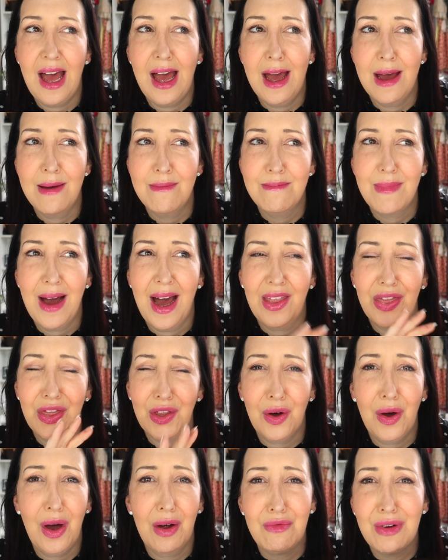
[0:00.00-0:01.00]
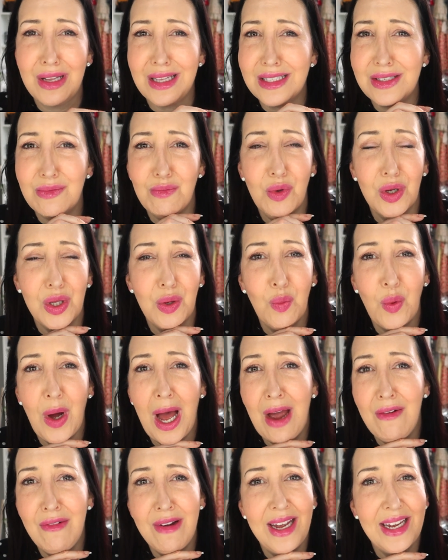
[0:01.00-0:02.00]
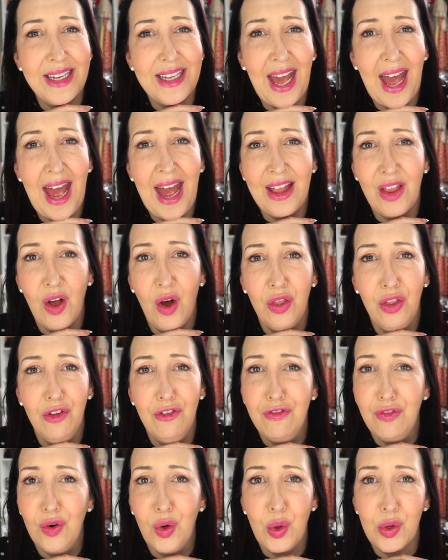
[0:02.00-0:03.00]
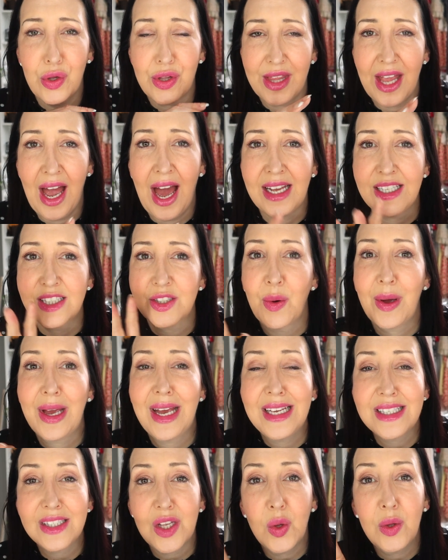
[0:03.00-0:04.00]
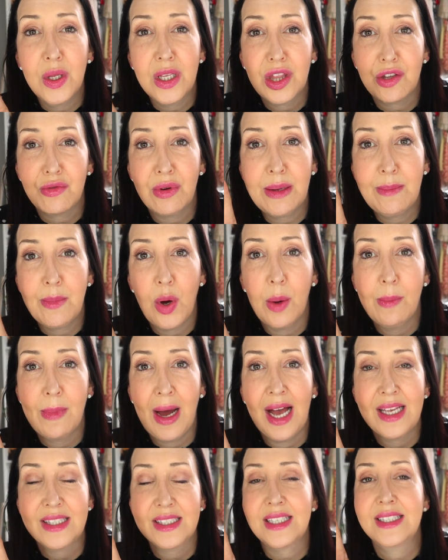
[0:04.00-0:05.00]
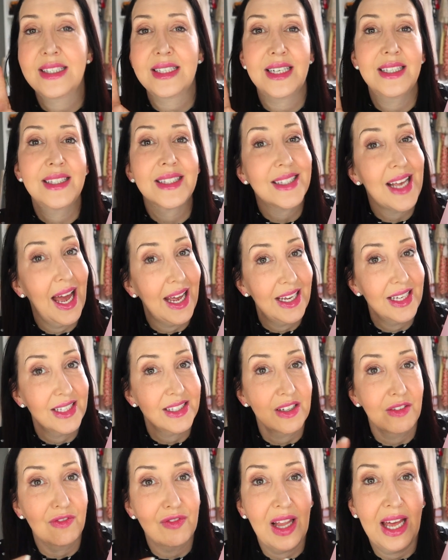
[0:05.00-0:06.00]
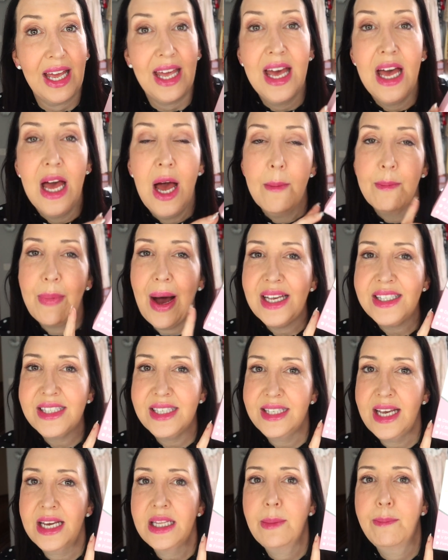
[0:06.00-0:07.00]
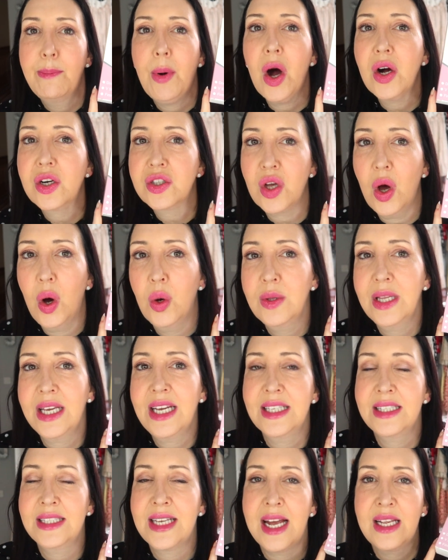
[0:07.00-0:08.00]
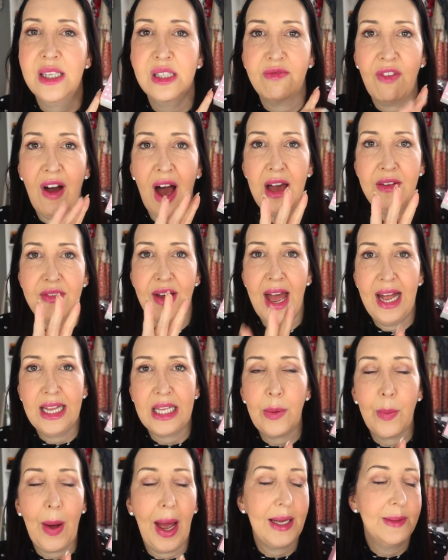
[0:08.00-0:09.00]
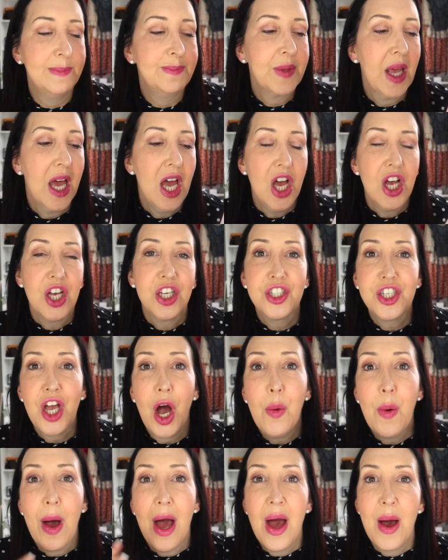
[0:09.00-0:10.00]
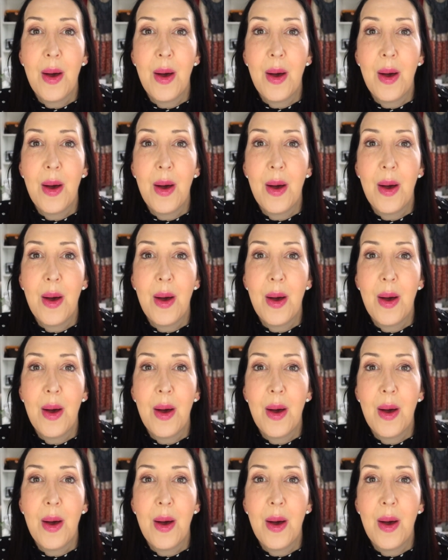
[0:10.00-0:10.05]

um, I thought I really didn't want to wear it again on the fourth night. So it is only three more masks consecutively, but as I say, the box only contains five anyway. So